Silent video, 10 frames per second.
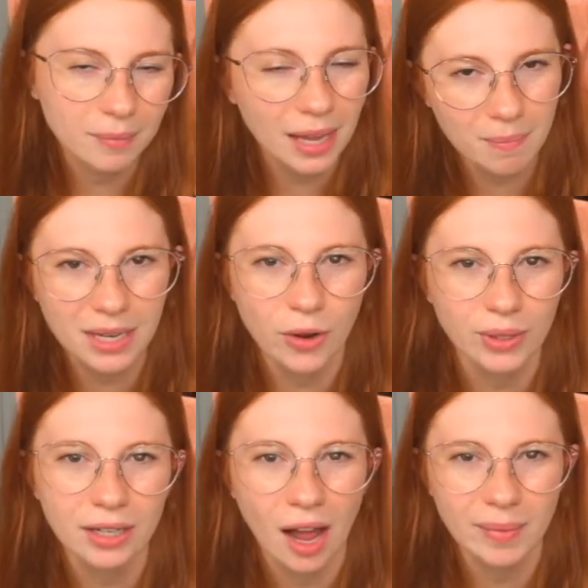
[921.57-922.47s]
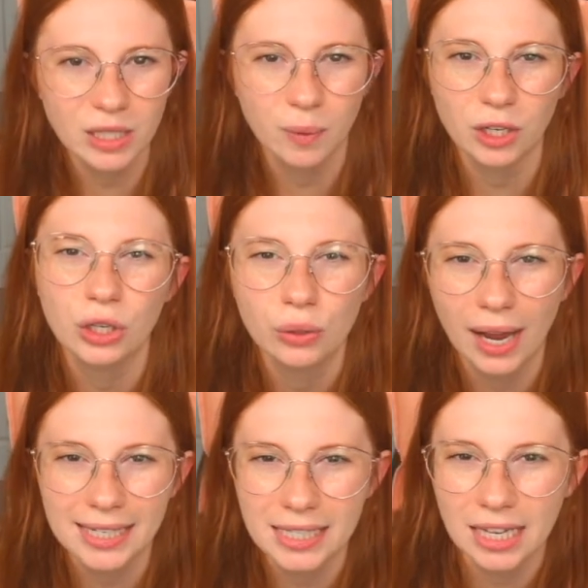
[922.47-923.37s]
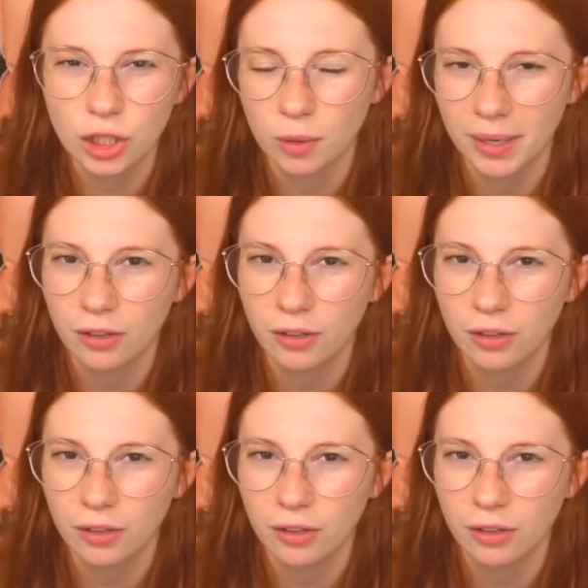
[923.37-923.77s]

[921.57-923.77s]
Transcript: let me know in the comments what you guys think should be